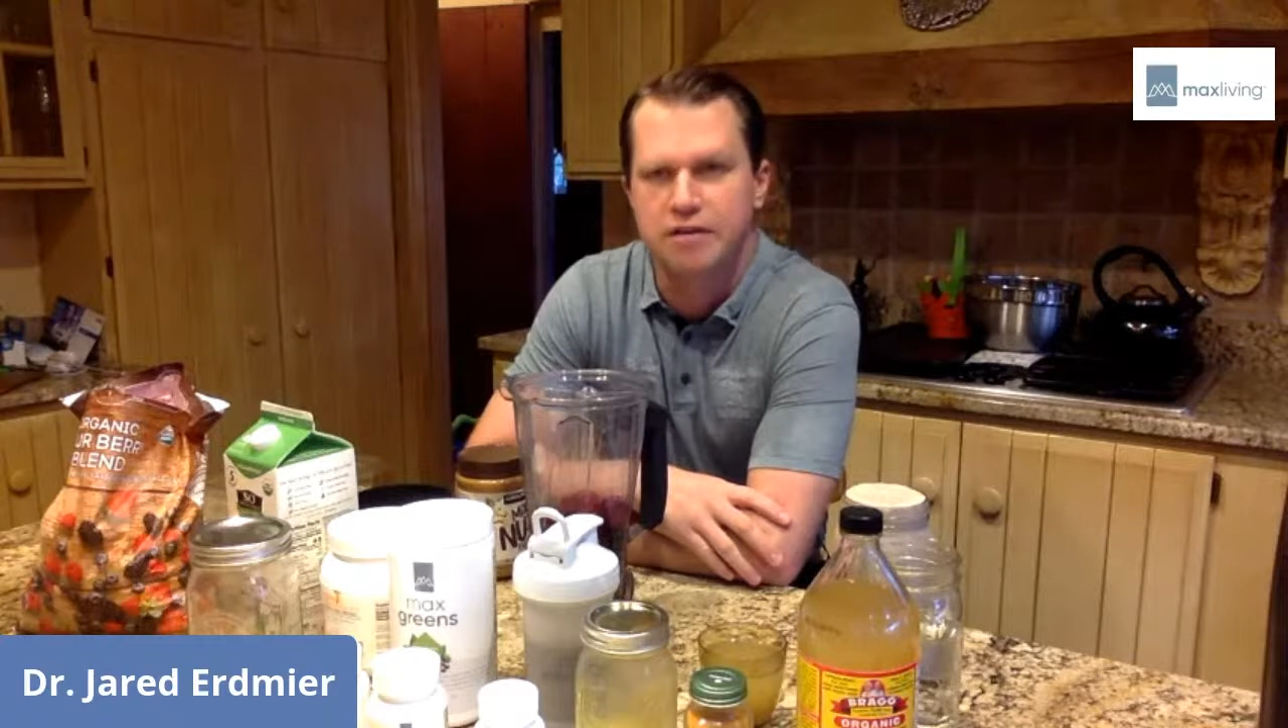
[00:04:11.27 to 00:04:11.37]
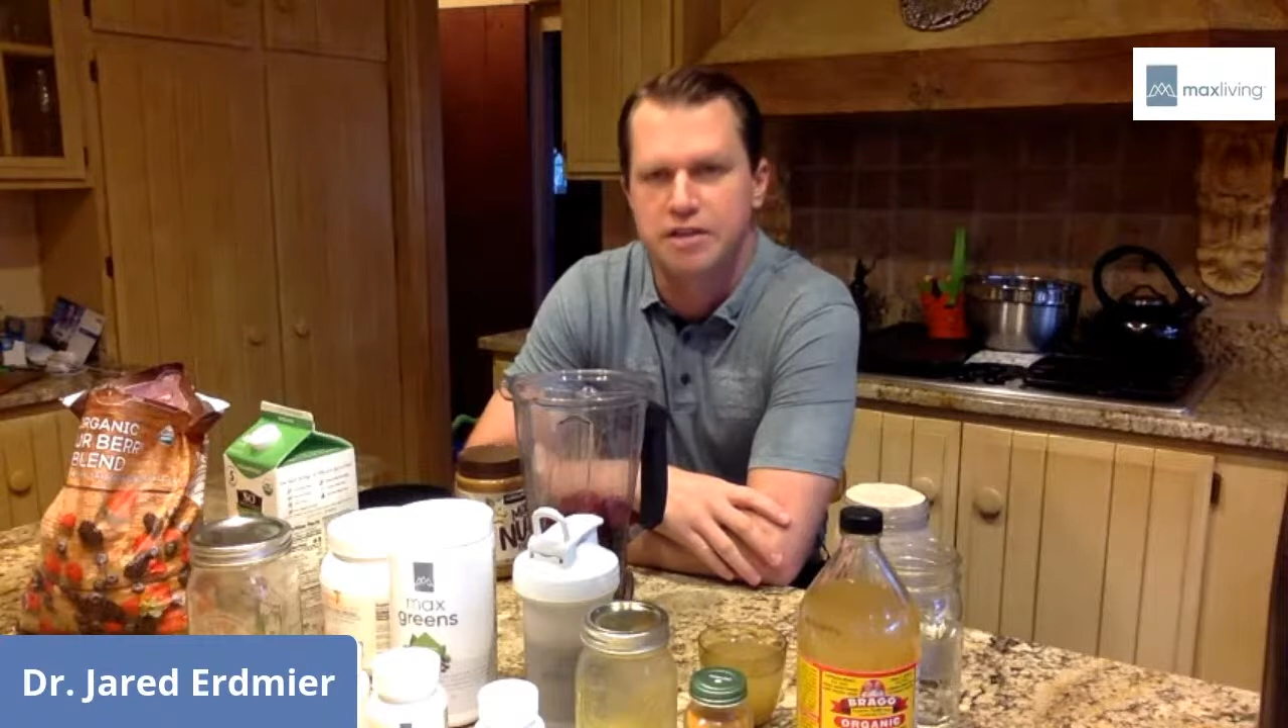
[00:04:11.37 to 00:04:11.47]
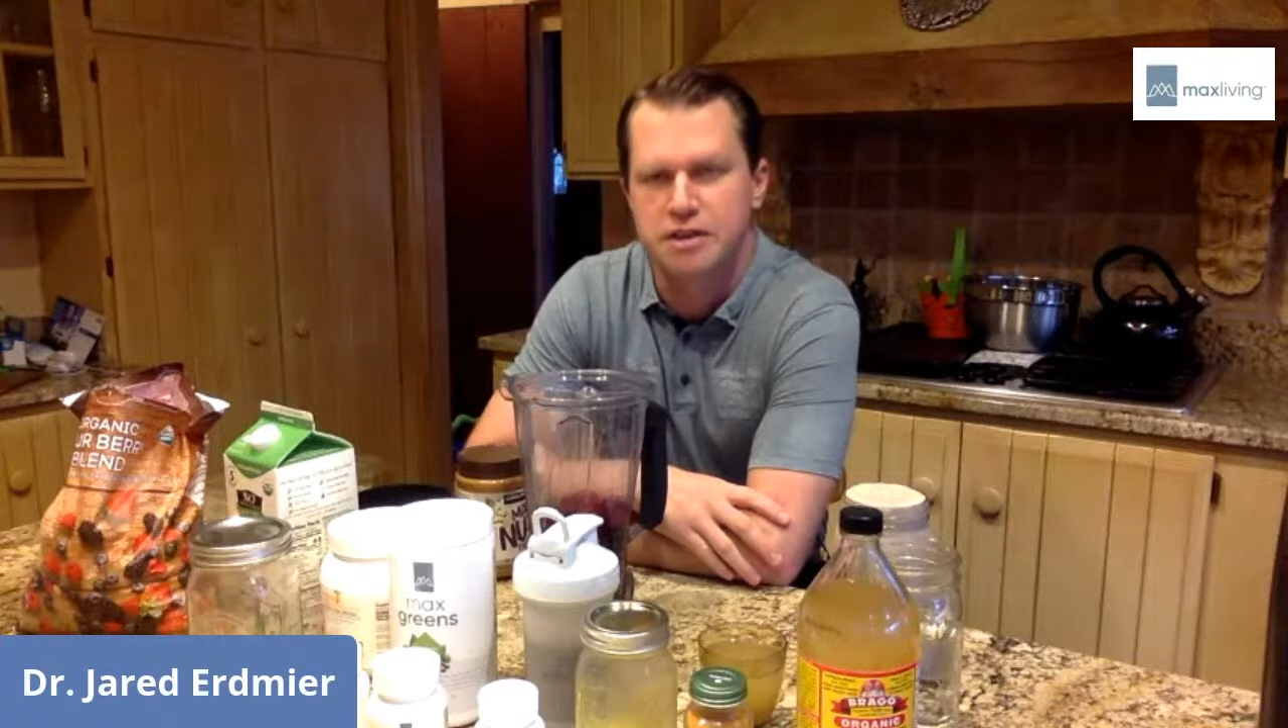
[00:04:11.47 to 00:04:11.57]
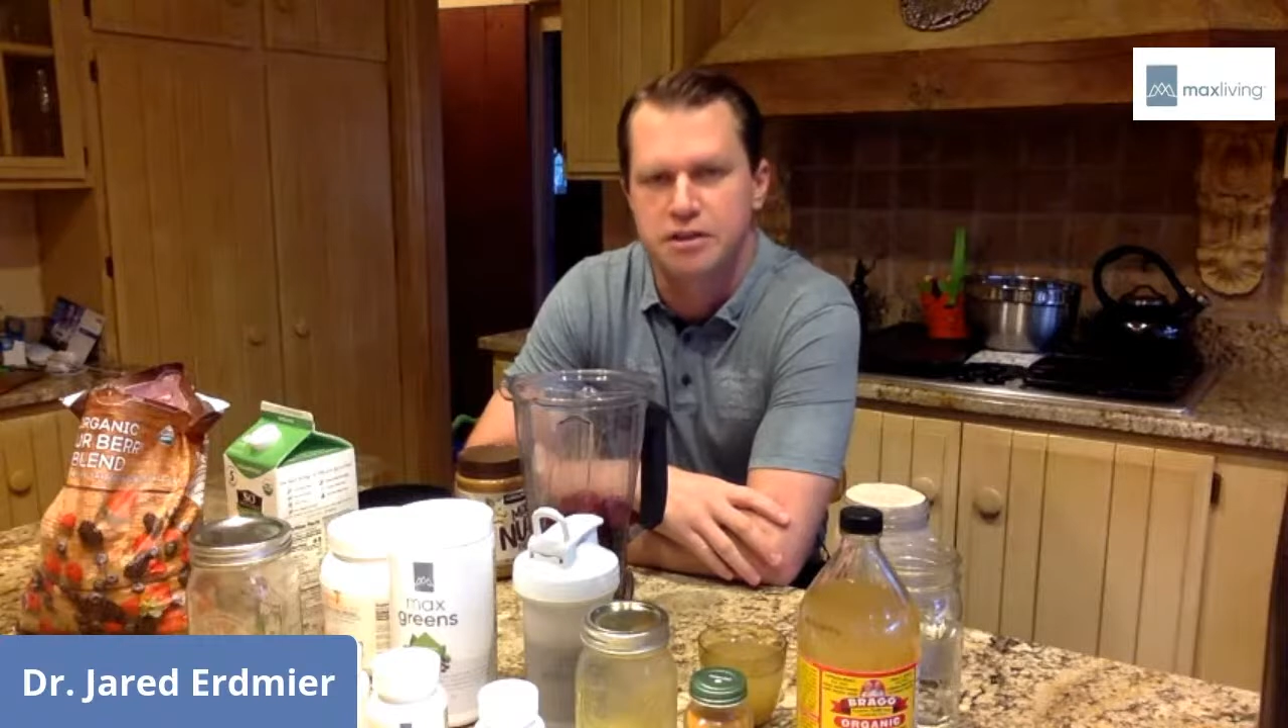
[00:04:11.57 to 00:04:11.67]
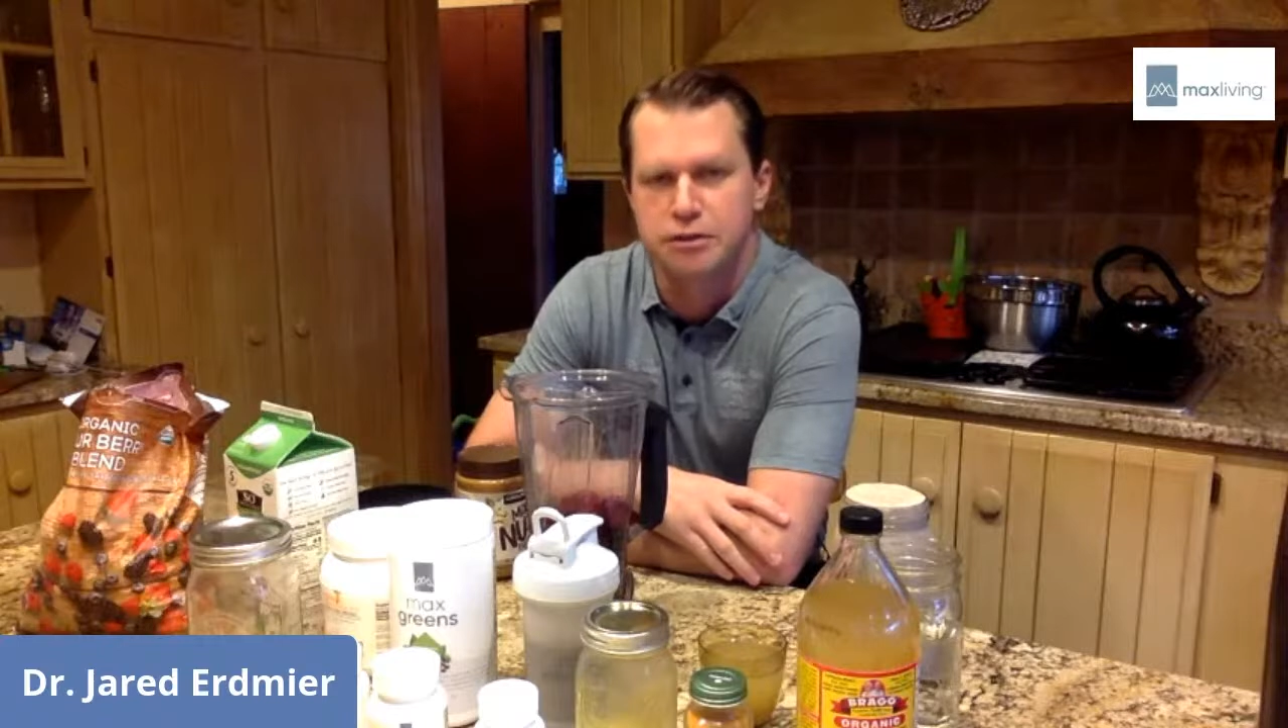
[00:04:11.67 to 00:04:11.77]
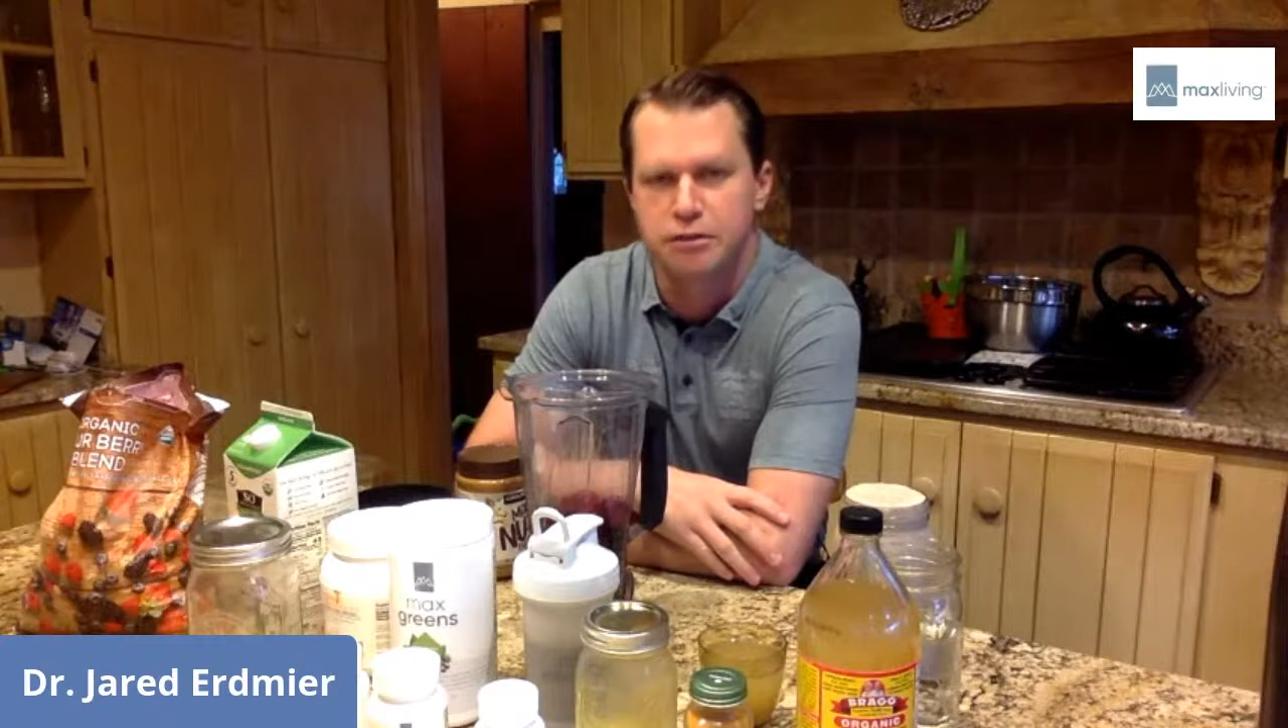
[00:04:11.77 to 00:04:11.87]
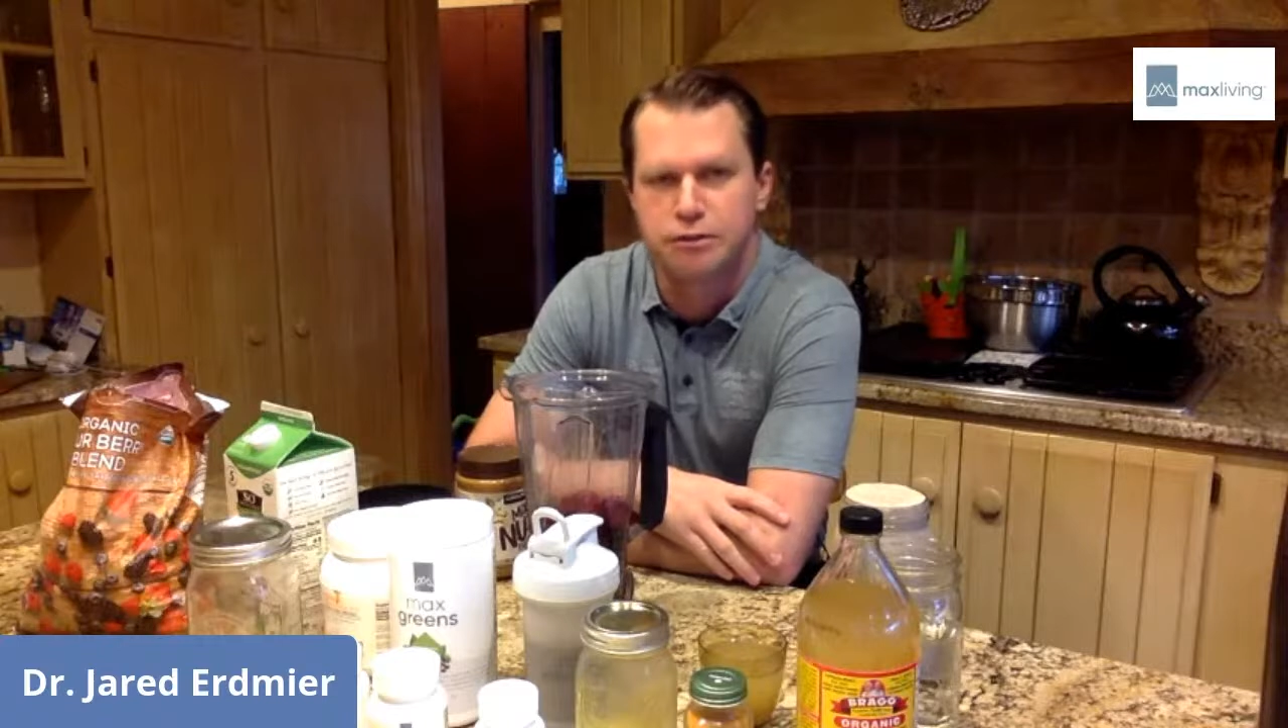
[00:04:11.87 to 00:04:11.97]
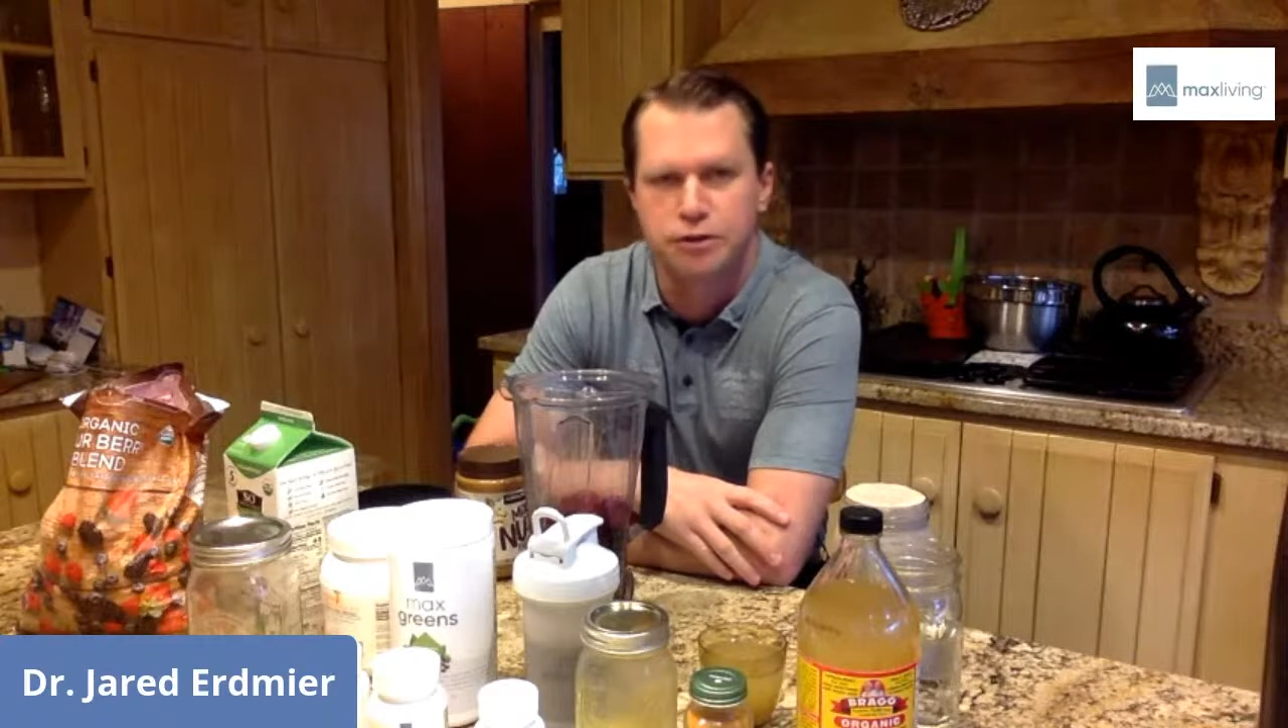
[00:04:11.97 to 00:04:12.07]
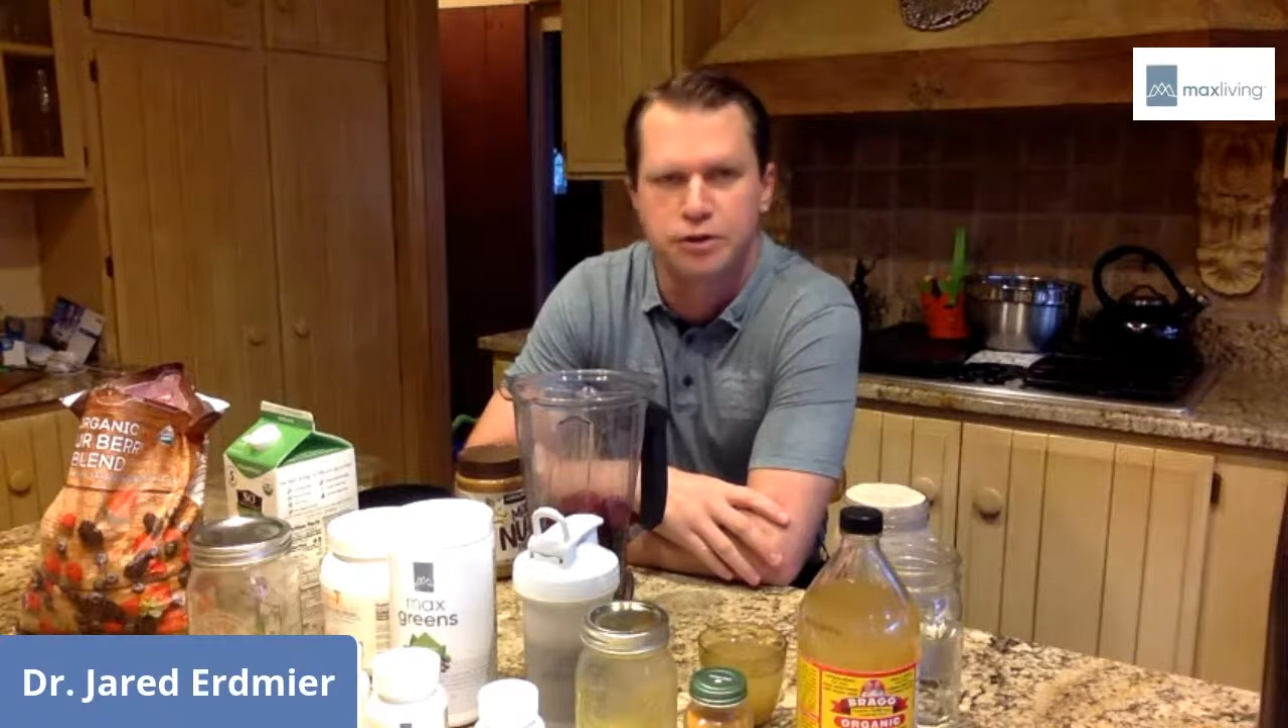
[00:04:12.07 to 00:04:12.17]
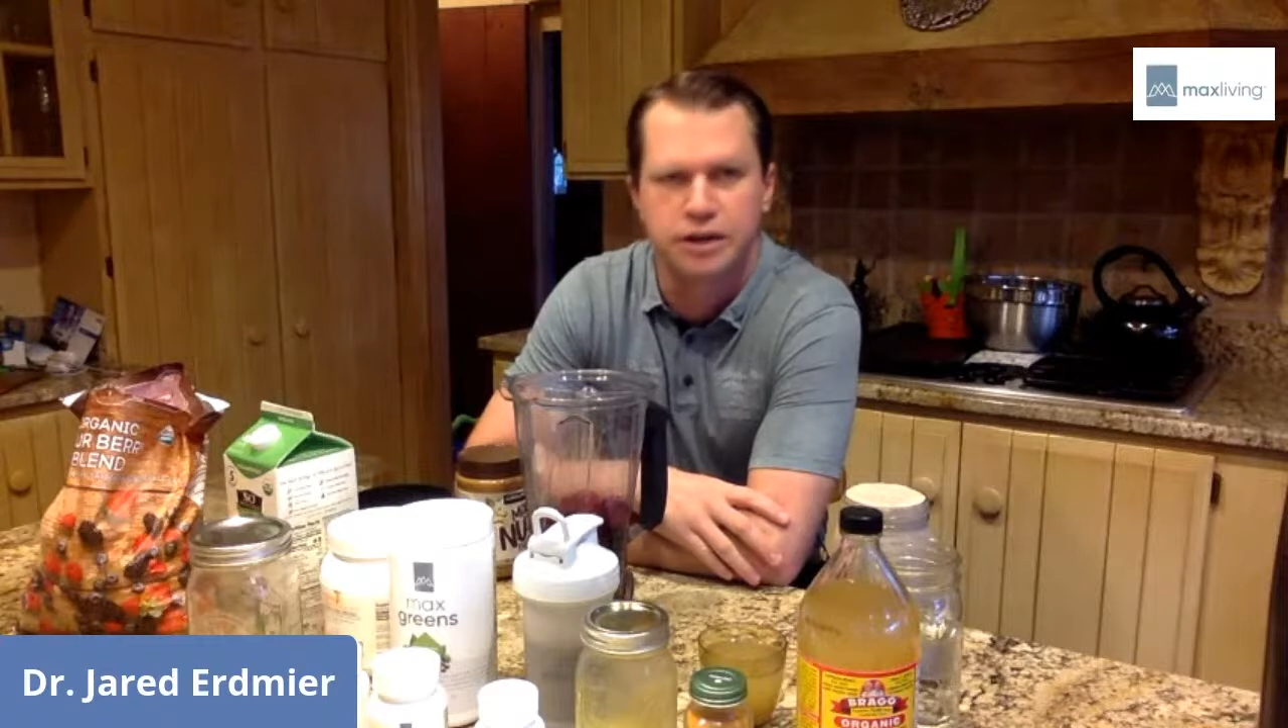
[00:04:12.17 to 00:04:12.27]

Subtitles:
seasonal fruit.